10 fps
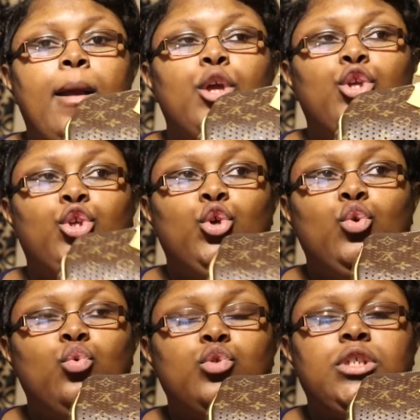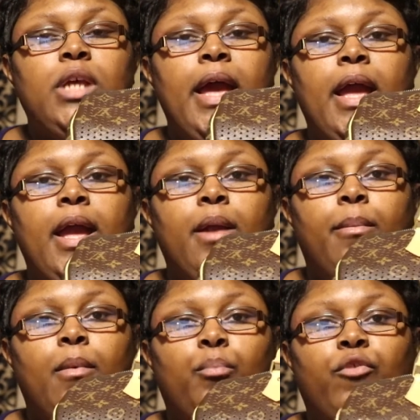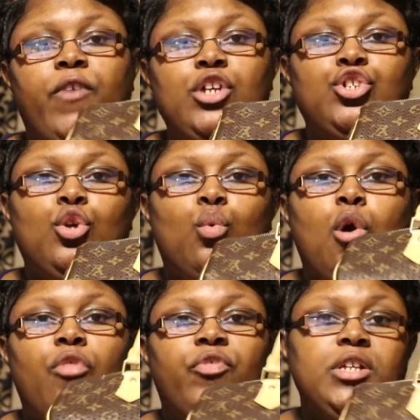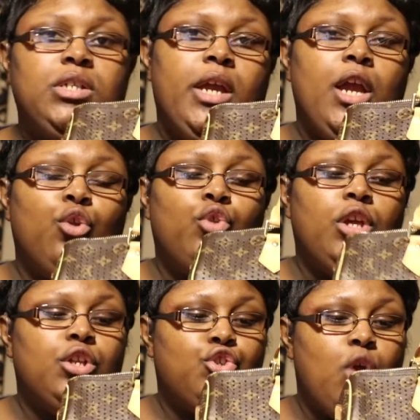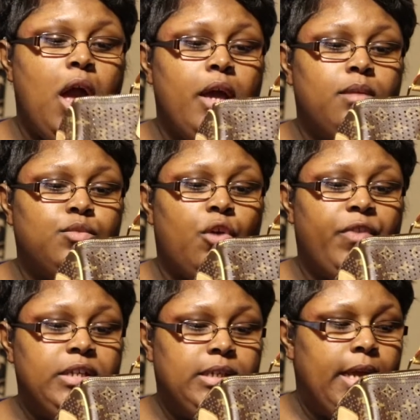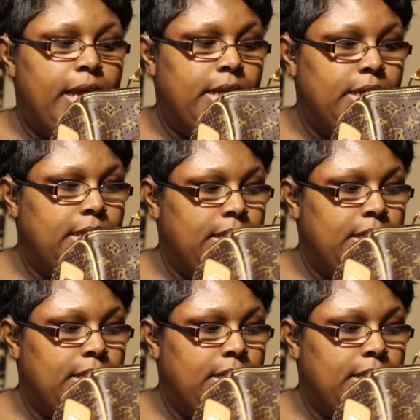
use a professional authenticator to get your items authenticated.